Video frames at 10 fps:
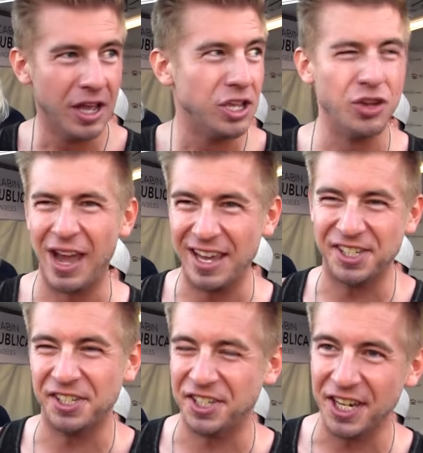You guys
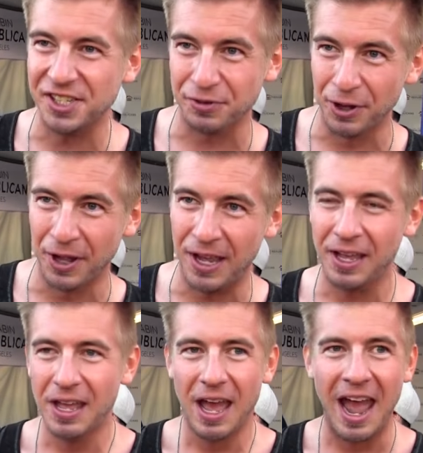exist, really?
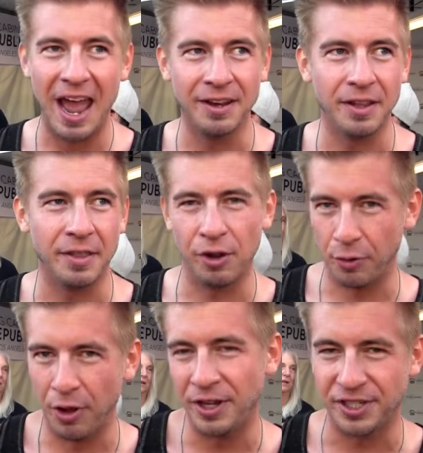And they're
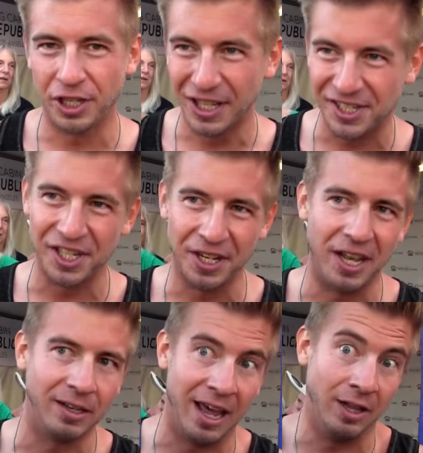willing to listen
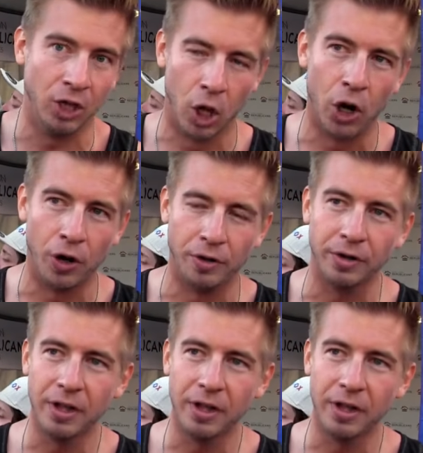and learn.